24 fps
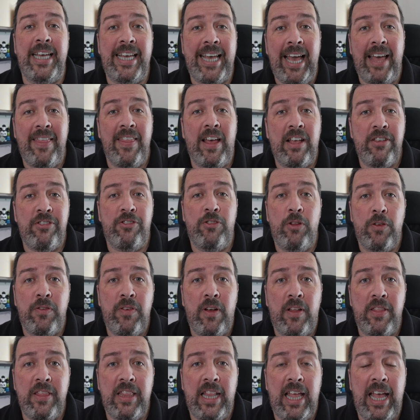get that stuff
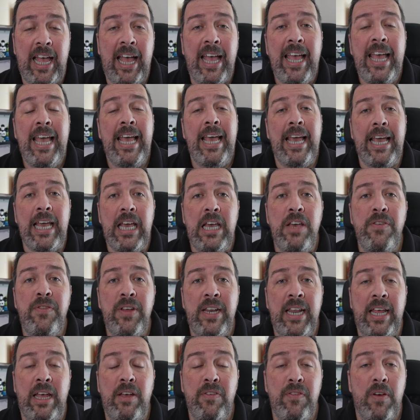on there.
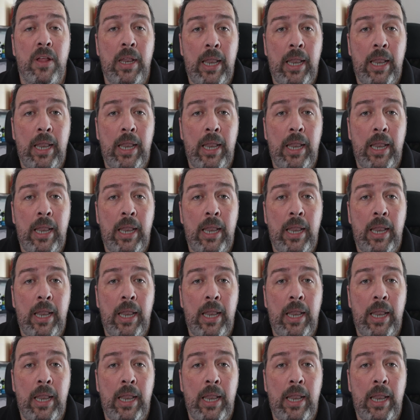Even if,